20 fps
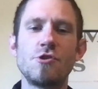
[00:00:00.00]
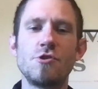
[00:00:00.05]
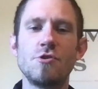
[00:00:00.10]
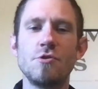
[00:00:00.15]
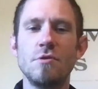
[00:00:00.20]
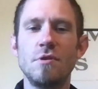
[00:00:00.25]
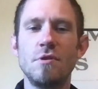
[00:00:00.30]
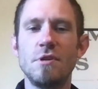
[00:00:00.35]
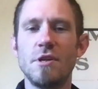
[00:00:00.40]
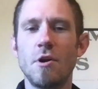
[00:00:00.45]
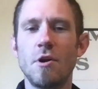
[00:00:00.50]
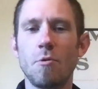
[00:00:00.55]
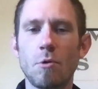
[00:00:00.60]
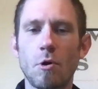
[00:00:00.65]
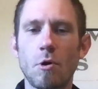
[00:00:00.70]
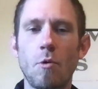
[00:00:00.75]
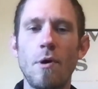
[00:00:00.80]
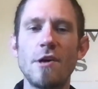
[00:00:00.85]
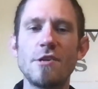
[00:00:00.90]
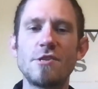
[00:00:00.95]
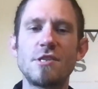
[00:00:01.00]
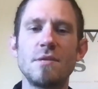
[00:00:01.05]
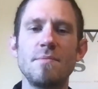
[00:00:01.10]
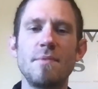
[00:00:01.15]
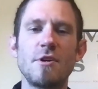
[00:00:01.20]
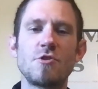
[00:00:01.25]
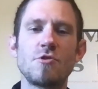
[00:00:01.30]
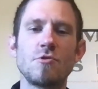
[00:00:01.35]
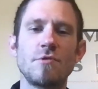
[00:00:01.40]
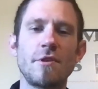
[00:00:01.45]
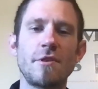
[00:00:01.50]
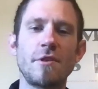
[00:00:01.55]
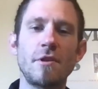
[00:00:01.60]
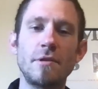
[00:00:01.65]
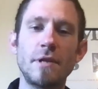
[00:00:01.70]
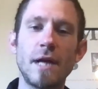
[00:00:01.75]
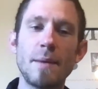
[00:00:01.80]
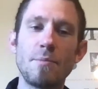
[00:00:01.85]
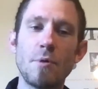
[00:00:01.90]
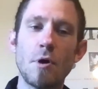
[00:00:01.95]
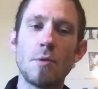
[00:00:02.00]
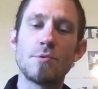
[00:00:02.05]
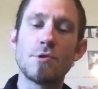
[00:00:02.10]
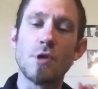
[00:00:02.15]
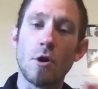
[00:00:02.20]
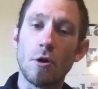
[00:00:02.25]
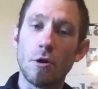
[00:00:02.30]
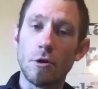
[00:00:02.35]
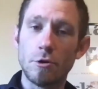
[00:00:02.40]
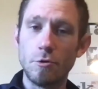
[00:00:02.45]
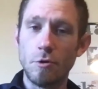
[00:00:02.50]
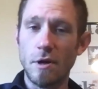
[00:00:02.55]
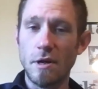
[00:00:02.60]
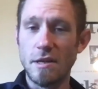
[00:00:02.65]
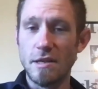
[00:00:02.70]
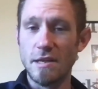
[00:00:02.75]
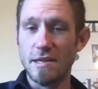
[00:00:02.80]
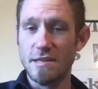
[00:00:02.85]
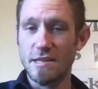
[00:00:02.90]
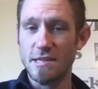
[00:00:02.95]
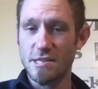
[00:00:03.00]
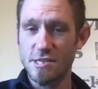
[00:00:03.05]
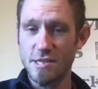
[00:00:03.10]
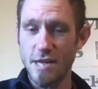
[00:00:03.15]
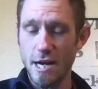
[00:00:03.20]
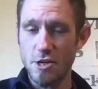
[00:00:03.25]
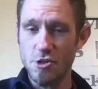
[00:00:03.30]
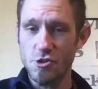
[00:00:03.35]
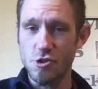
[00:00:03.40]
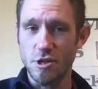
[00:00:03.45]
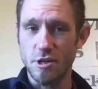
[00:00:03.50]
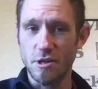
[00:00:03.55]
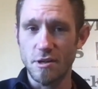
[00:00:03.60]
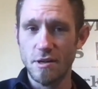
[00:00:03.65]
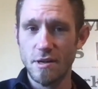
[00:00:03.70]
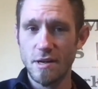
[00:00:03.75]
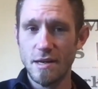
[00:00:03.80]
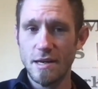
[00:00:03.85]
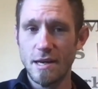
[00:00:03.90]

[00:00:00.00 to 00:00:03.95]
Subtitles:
should, request to make sure that the light bulbs are included in this section.